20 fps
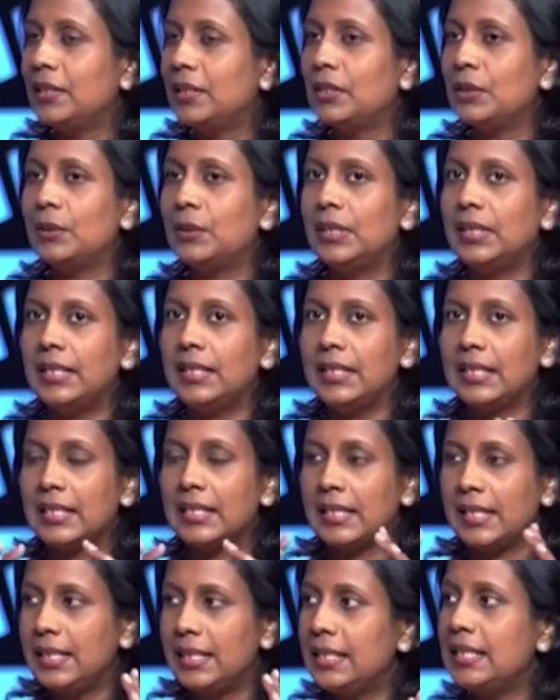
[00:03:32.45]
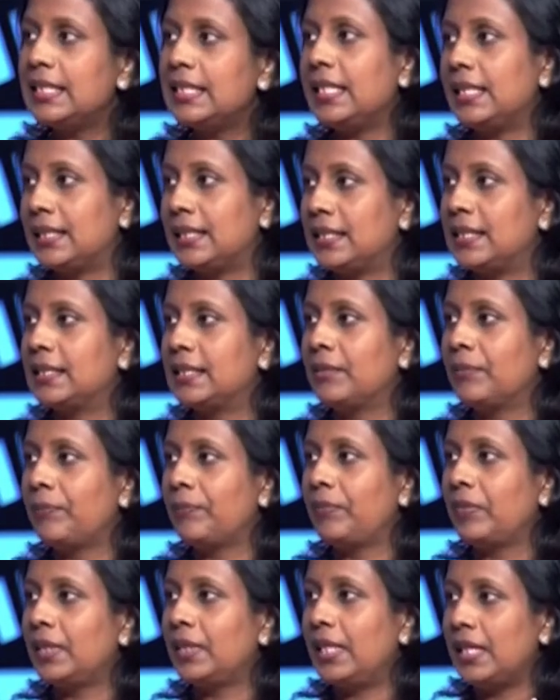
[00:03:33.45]
So these skill sets,
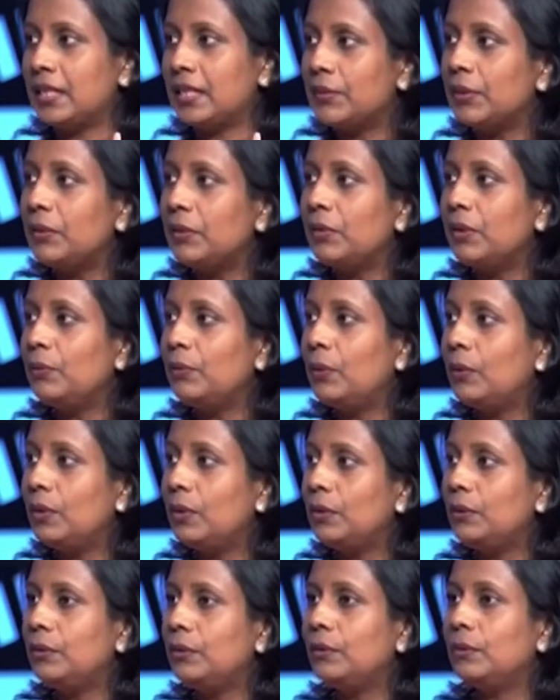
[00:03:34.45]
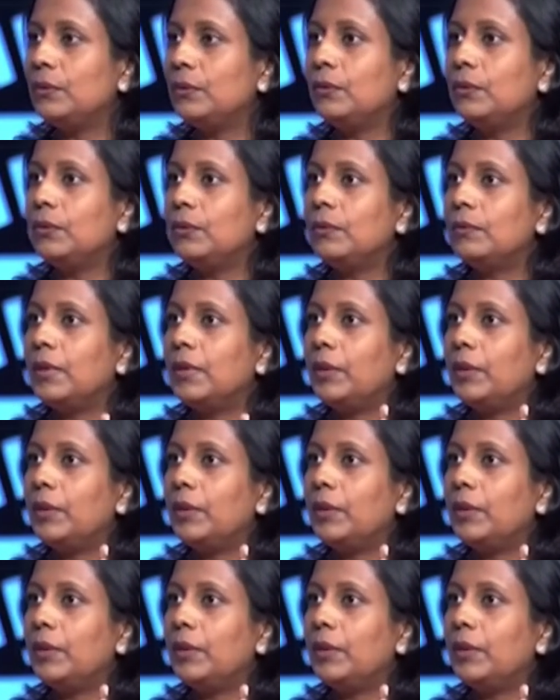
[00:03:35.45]
that's what we want to, you know,